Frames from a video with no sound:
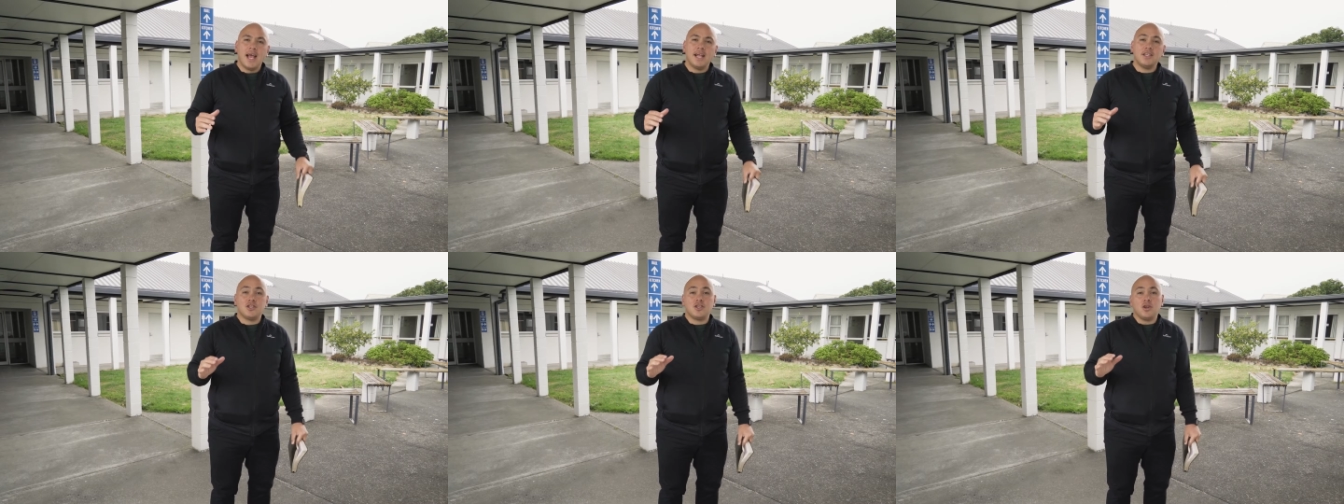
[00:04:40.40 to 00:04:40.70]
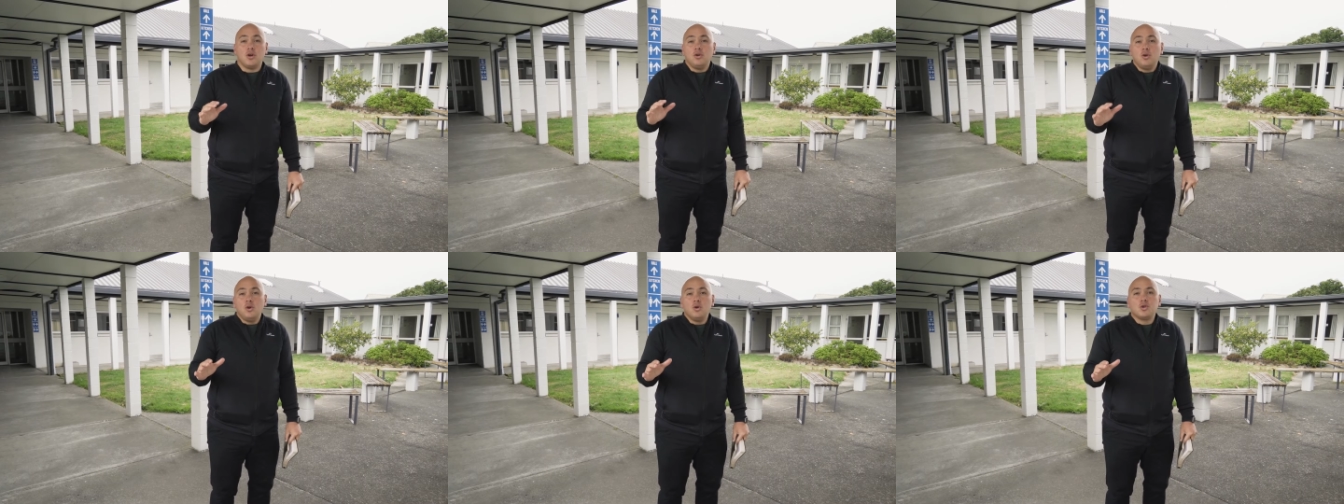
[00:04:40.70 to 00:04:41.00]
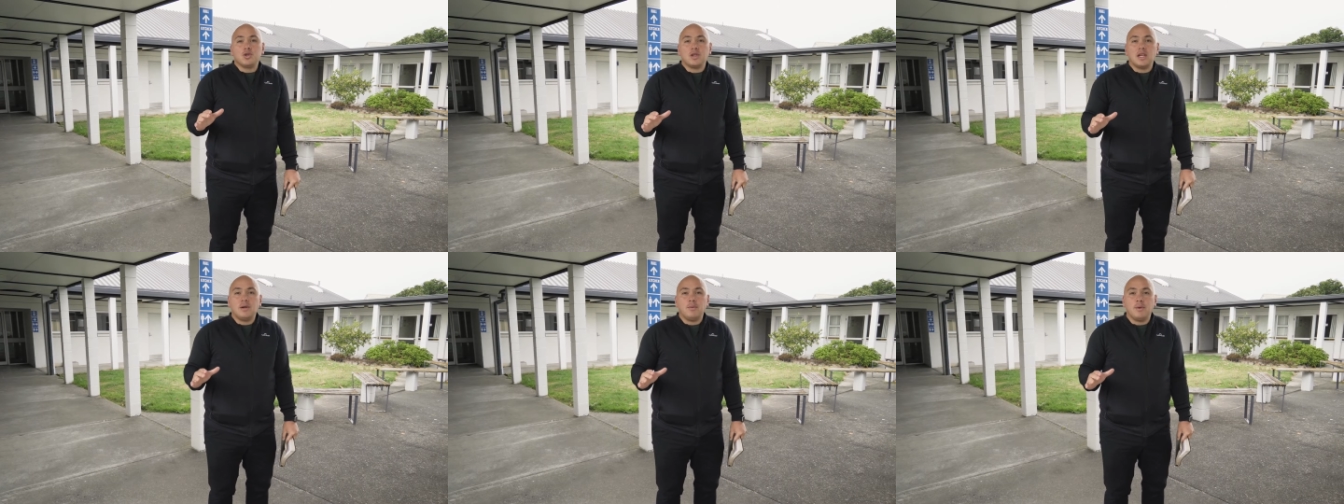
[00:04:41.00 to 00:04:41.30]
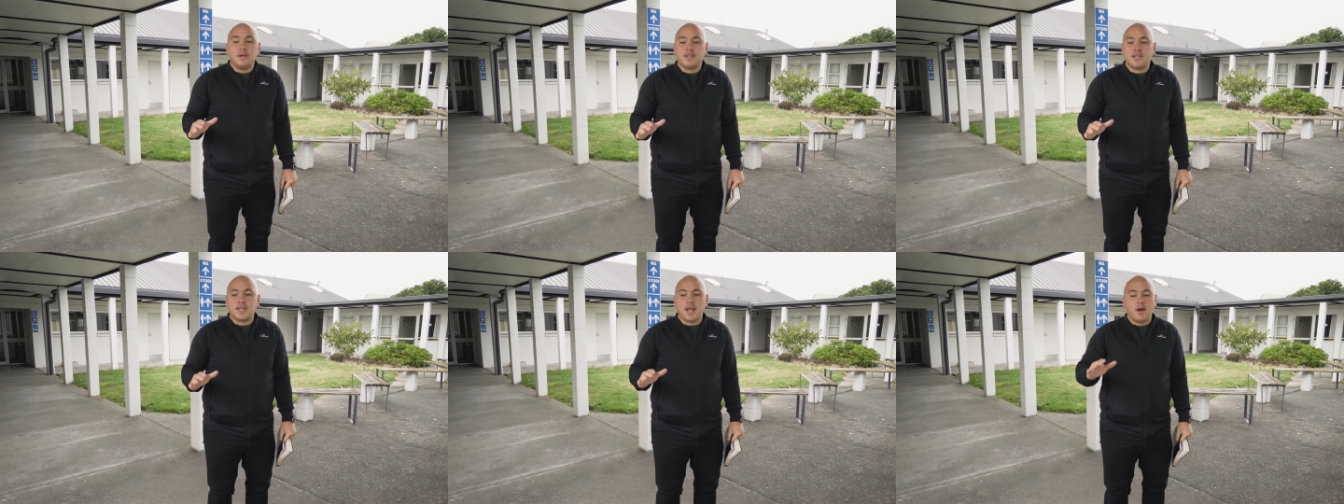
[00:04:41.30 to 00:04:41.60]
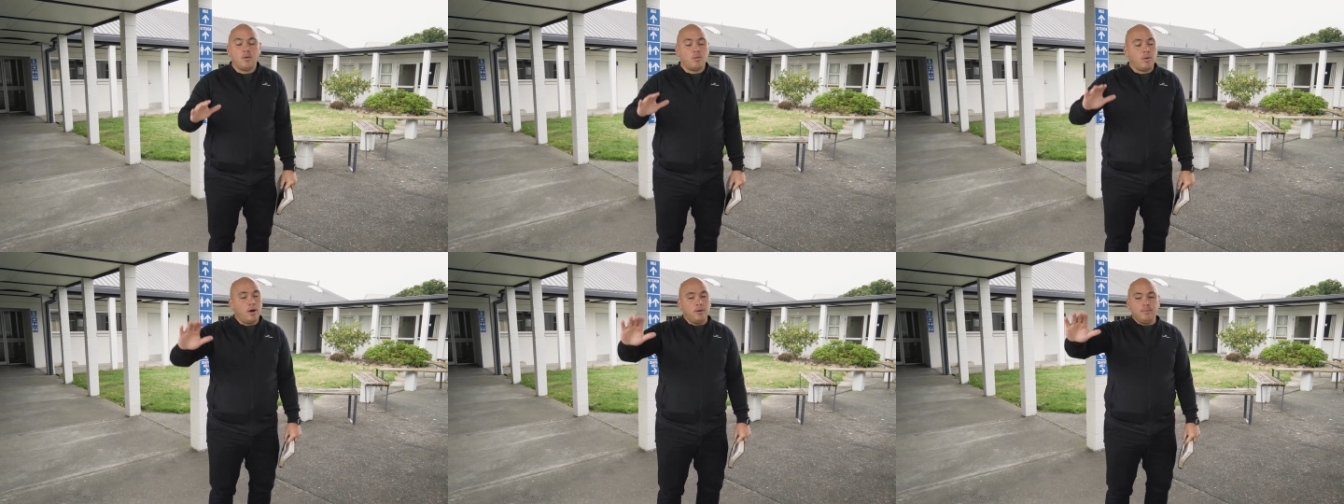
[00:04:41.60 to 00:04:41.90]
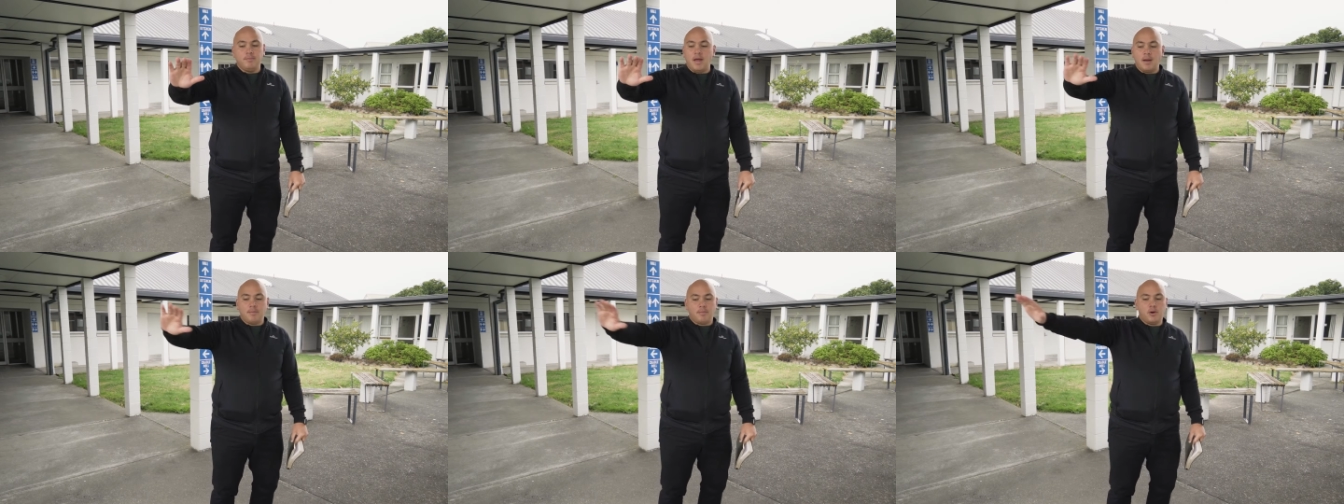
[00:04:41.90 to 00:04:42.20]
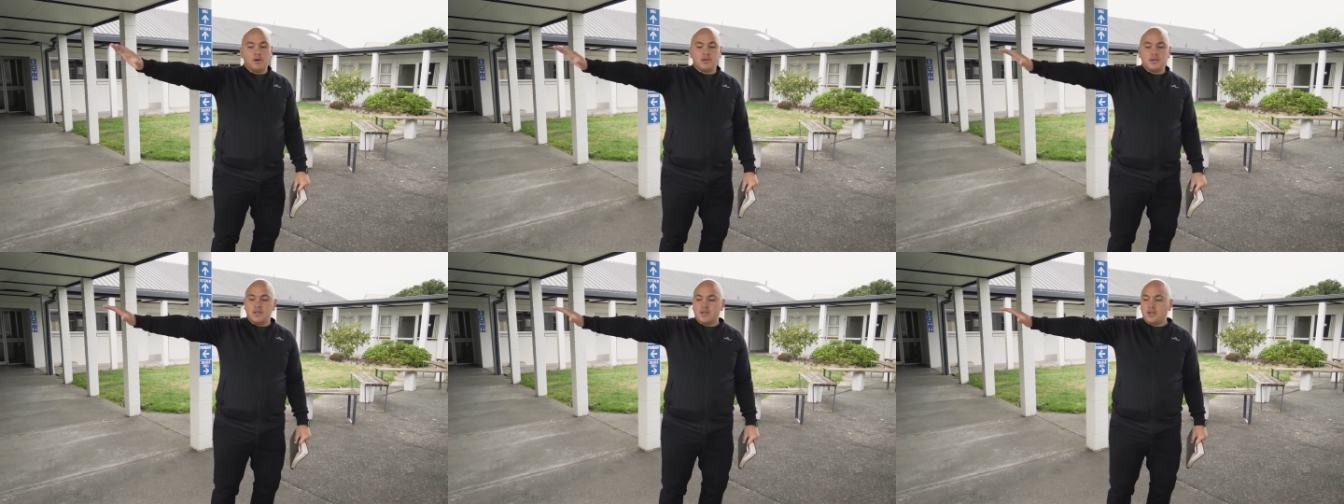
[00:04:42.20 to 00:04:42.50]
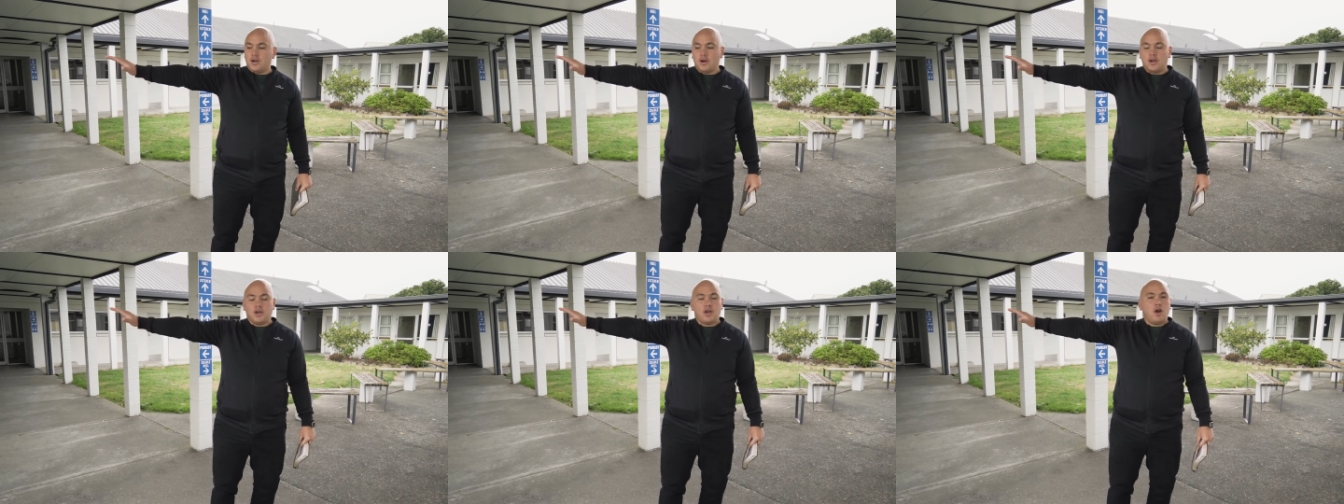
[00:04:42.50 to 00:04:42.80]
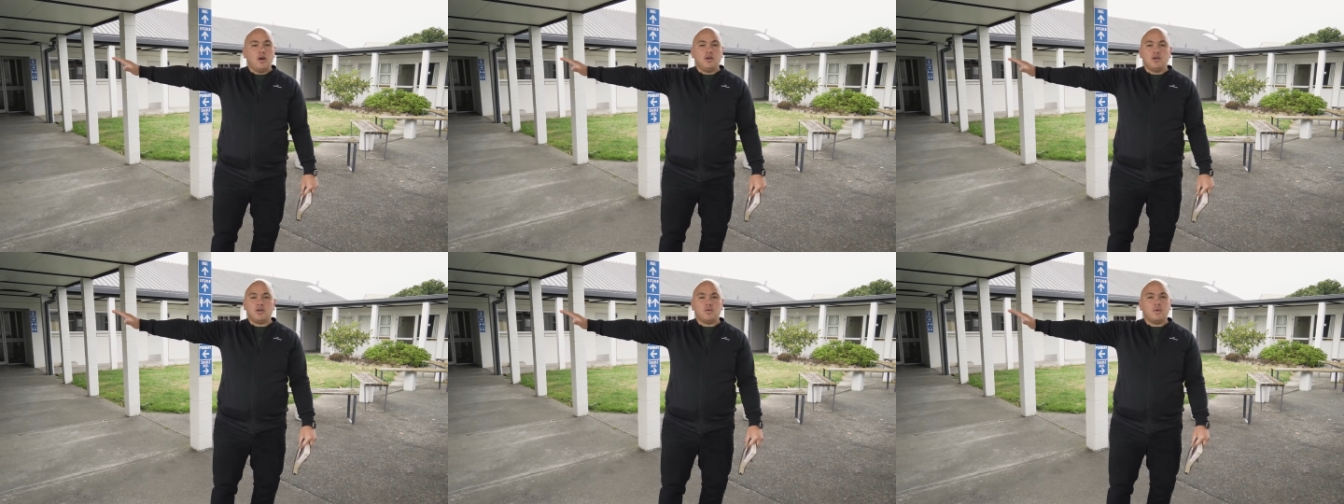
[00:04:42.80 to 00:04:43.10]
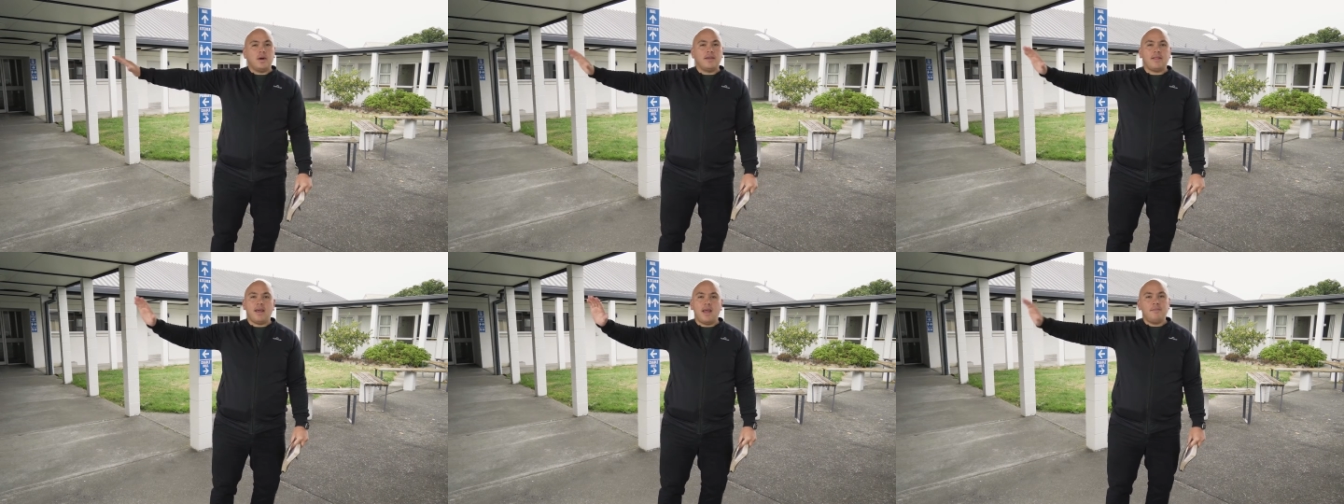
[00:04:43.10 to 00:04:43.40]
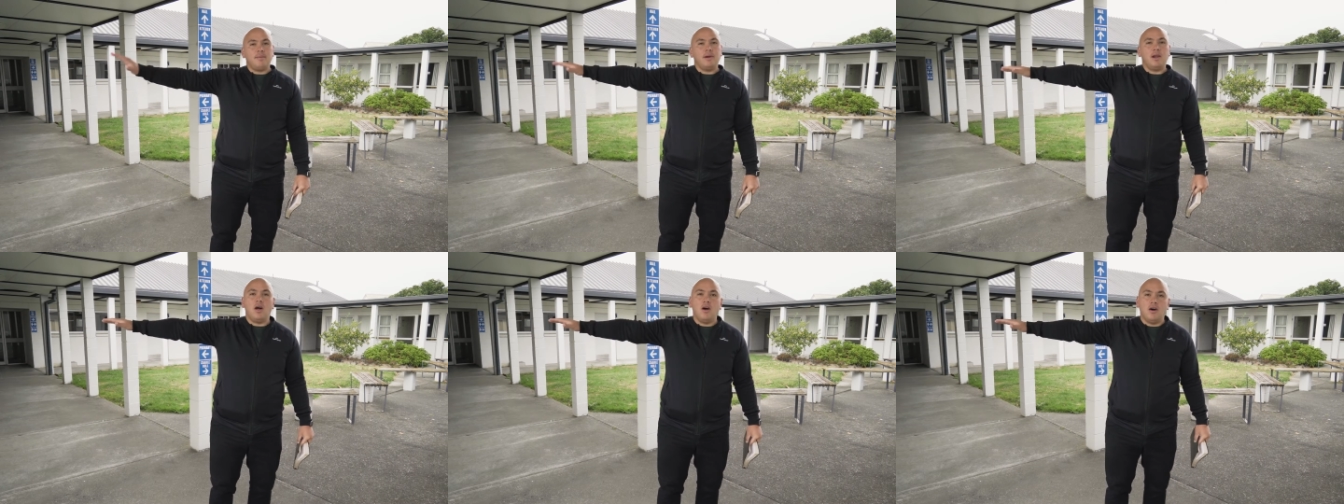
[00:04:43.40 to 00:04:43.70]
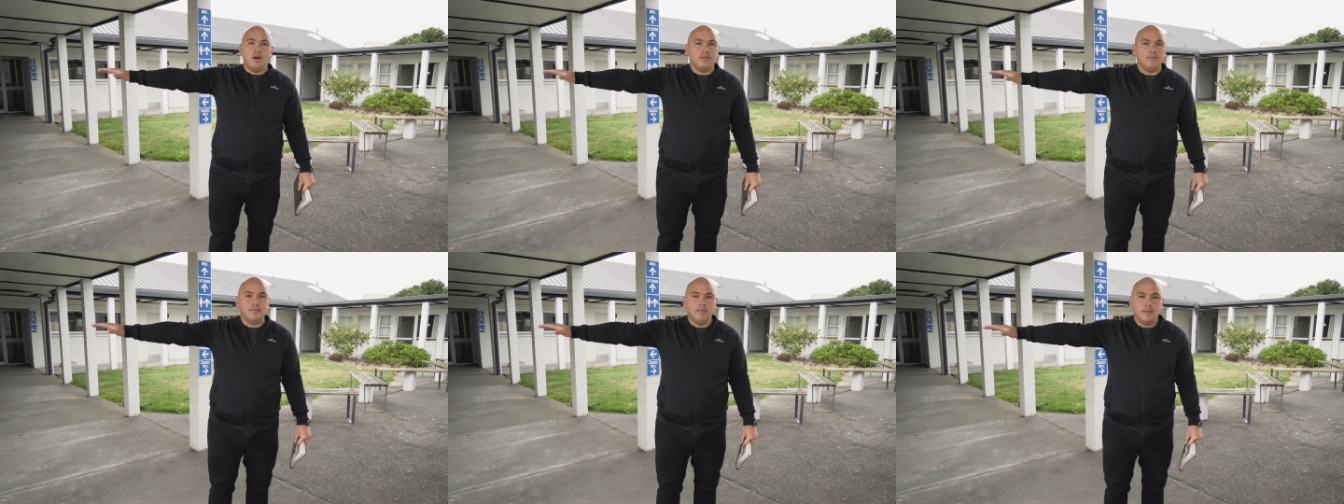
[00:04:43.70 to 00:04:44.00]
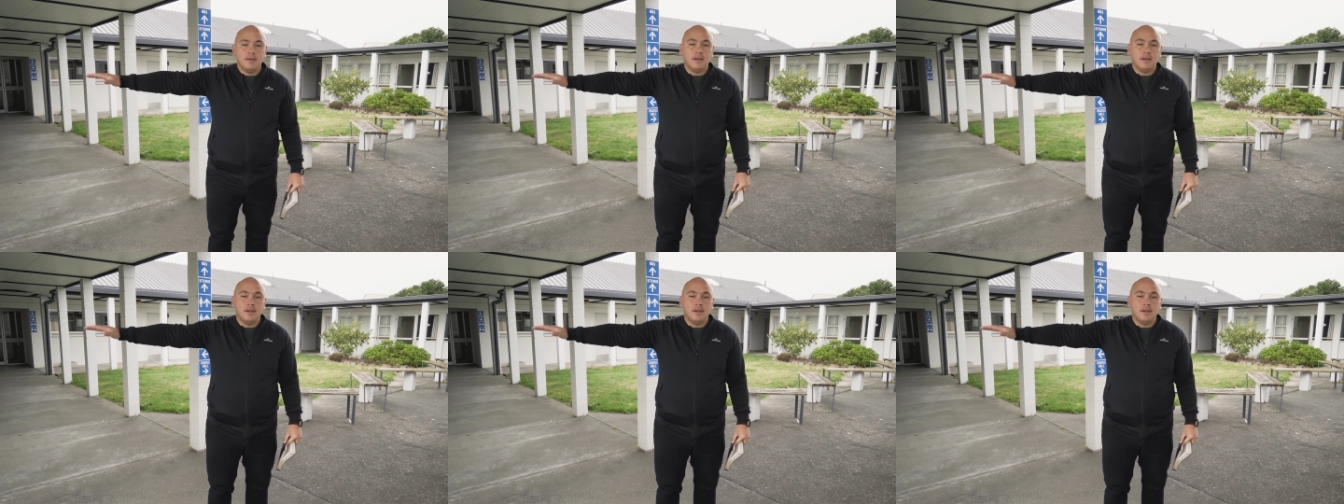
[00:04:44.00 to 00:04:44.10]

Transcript: And so usually we'd say, well, that person's got to go to where they belong.